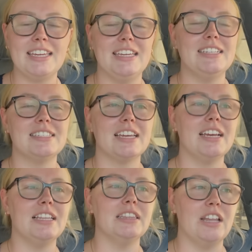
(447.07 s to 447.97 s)
He's
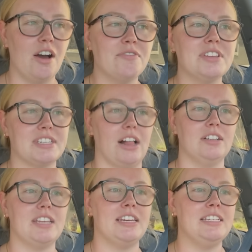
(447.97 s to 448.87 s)
gonna love the skeleton.